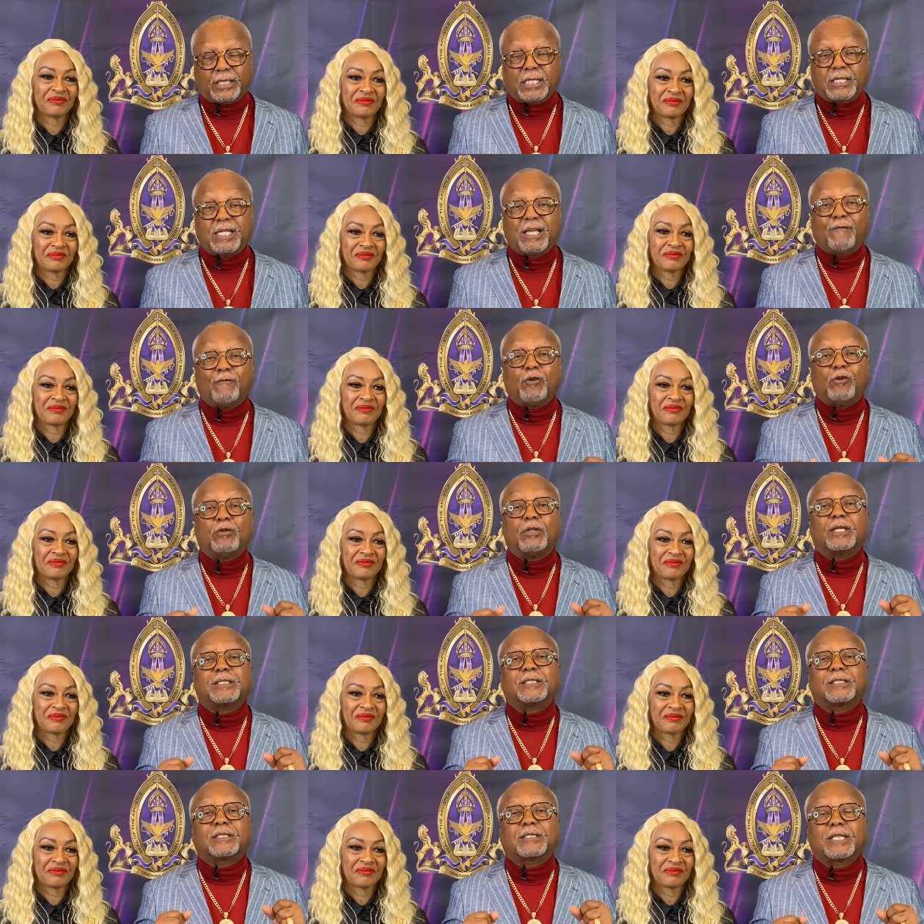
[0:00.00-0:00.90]
Speaker 1: because He's
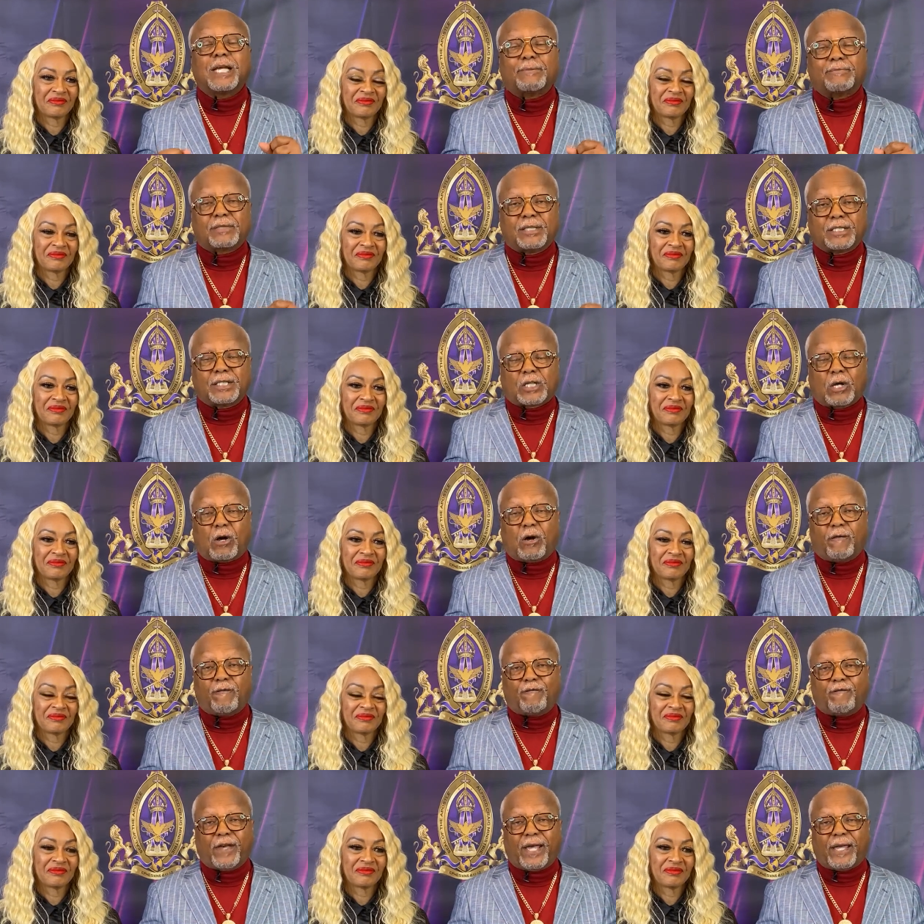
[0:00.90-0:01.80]
giving you the
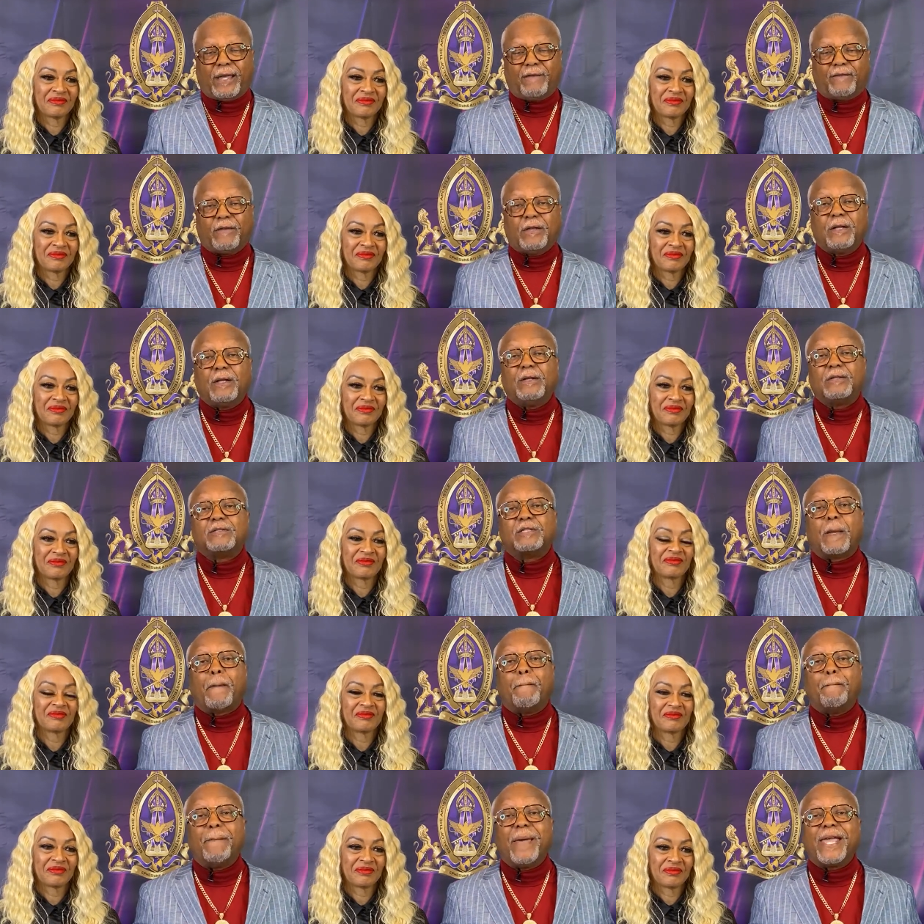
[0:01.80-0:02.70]
substance called faith
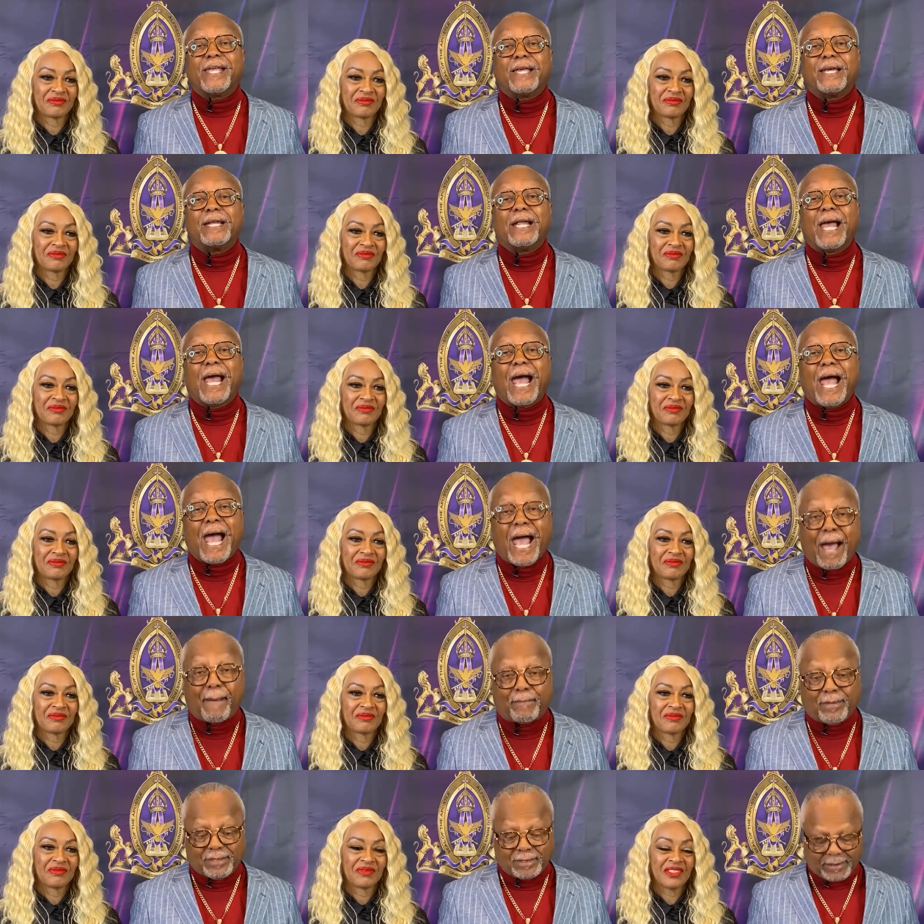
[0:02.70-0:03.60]
to make it
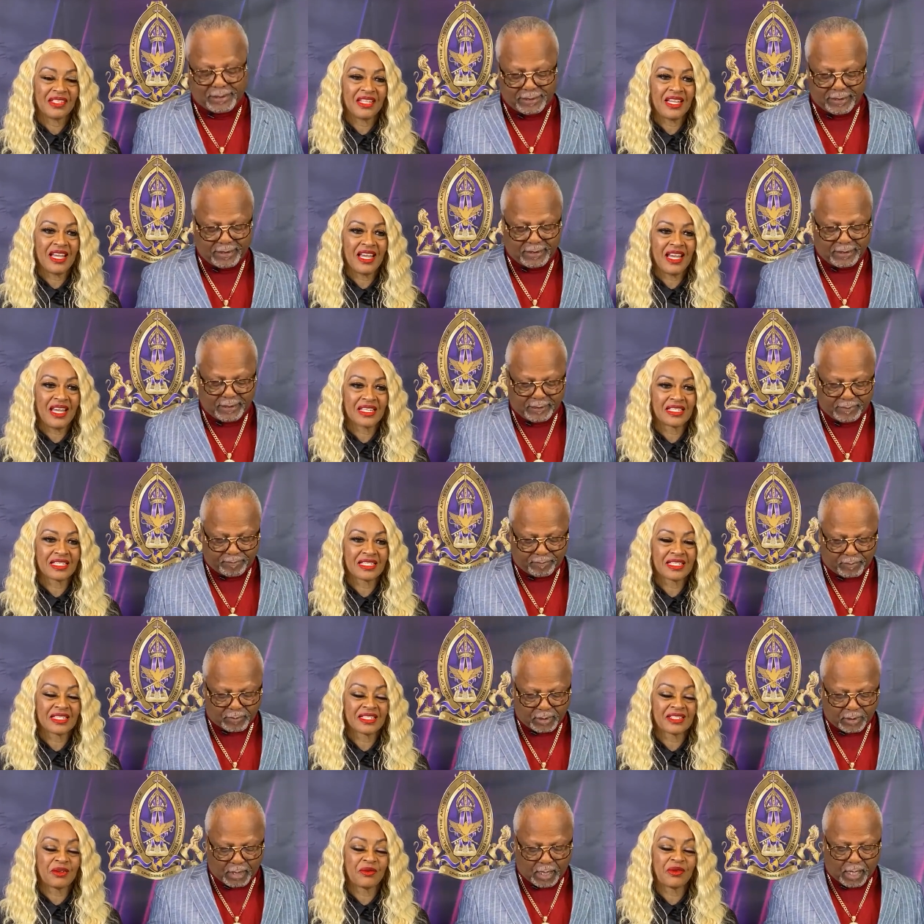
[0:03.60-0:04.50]
happen.
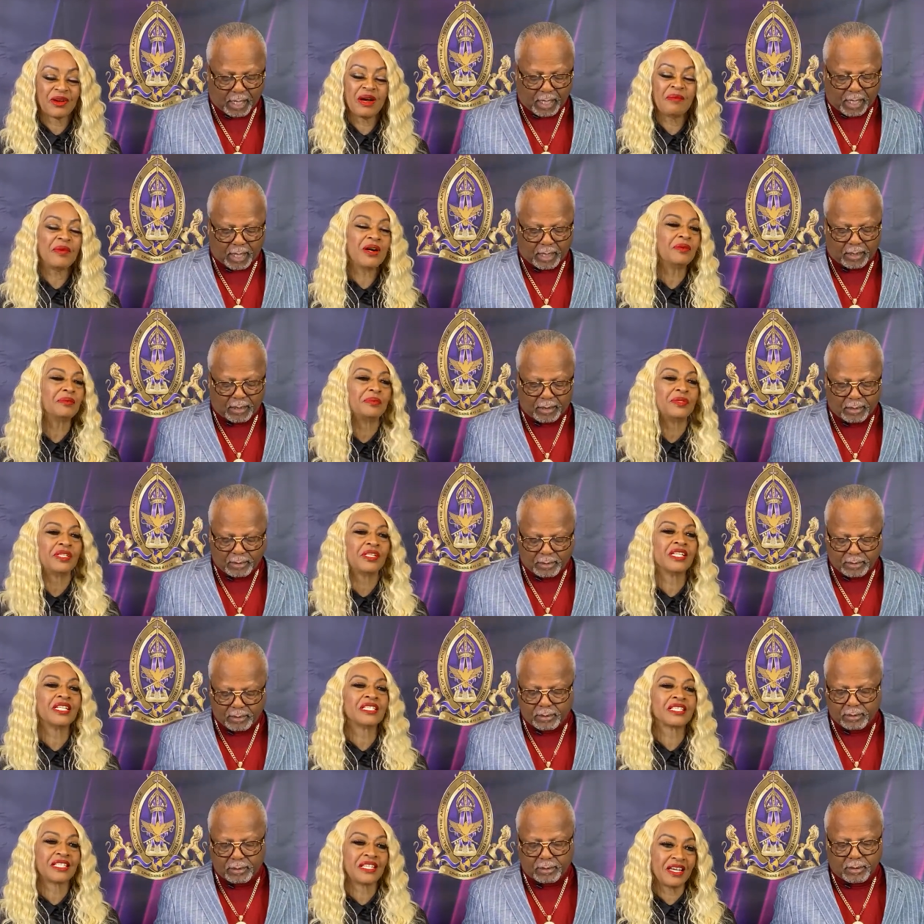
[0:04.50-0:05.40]
Yes. Now,
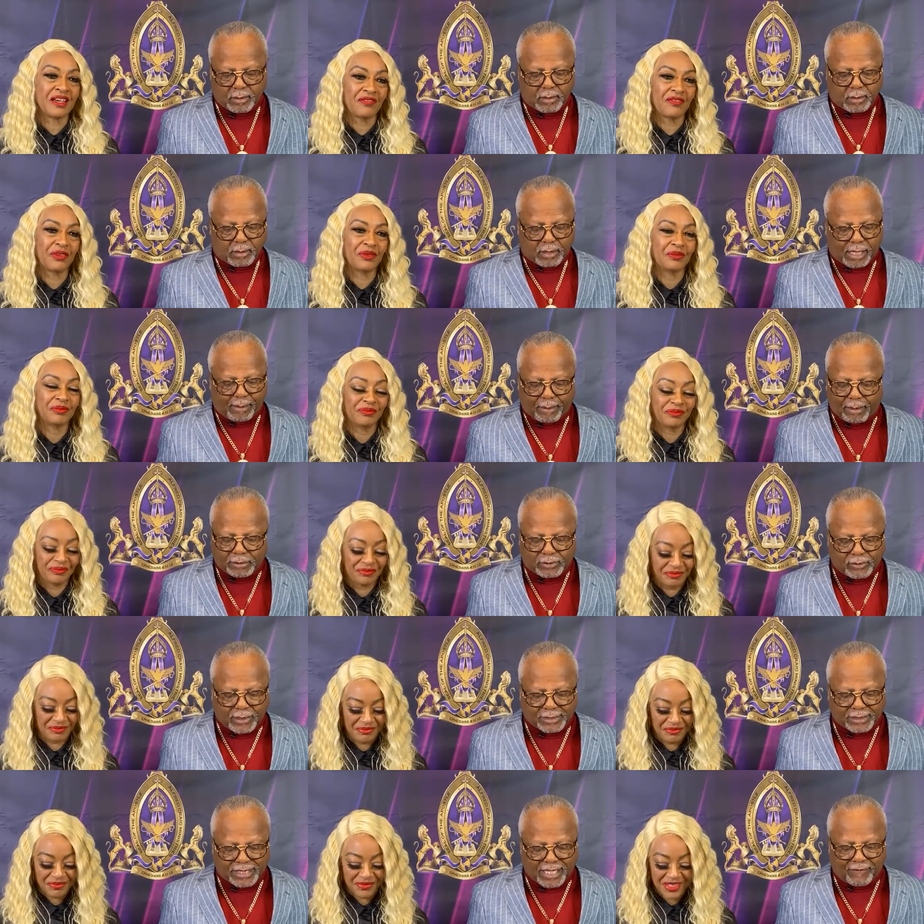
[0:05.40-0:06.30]
uh, come, up
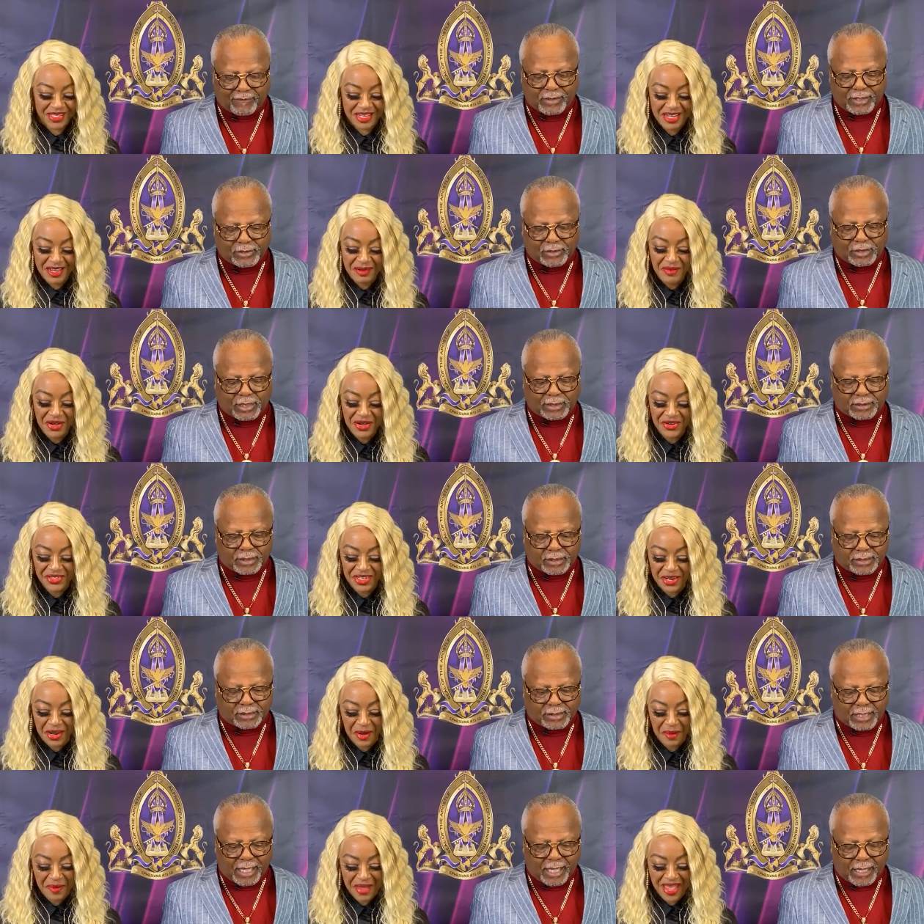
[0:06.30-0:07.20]
come up to his level in come
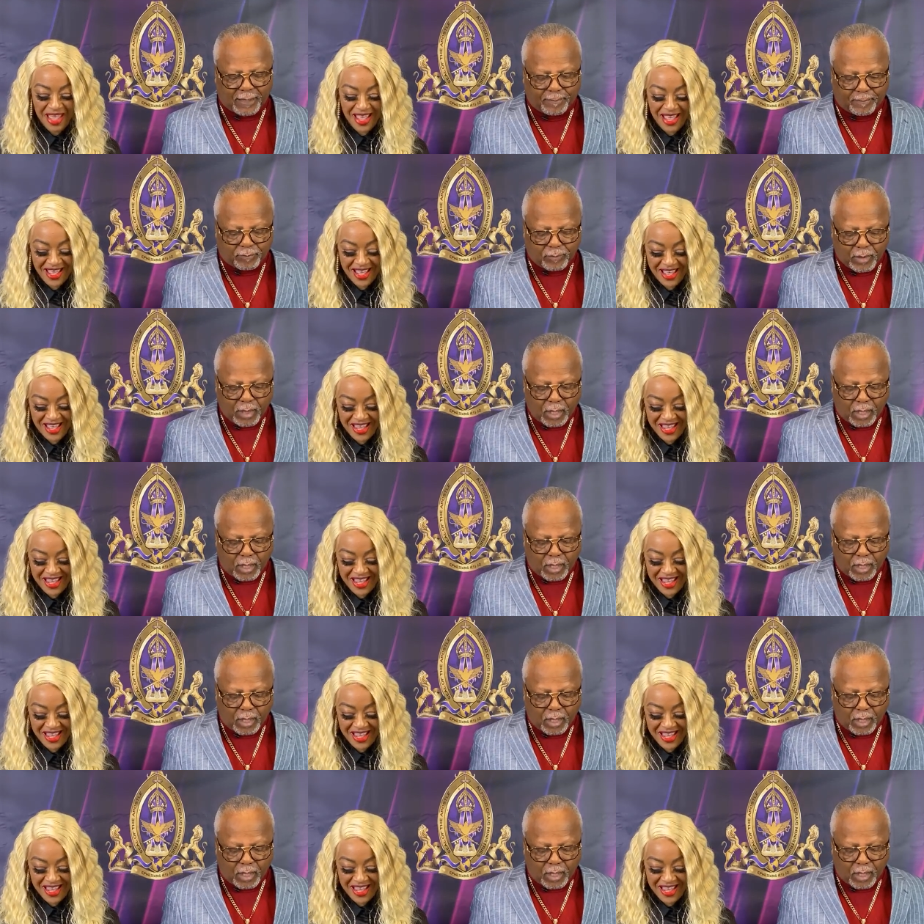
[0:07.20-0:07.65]
Jesus' on. name.